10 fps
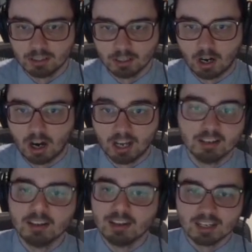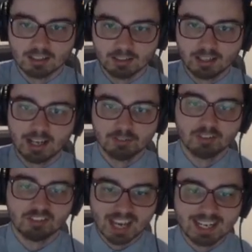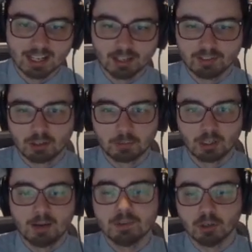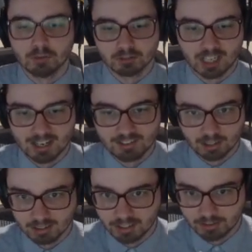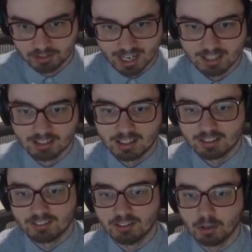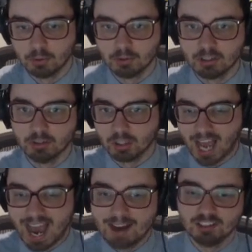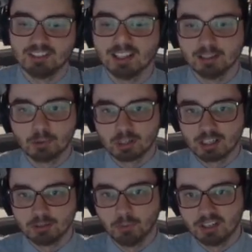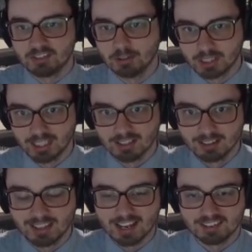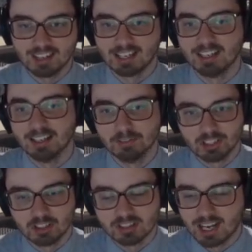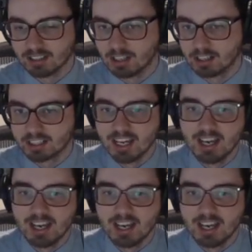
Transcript: on. The second elevator prompt overrides all other dialogue, so you will have to teleport once you get that second elevator dialogue.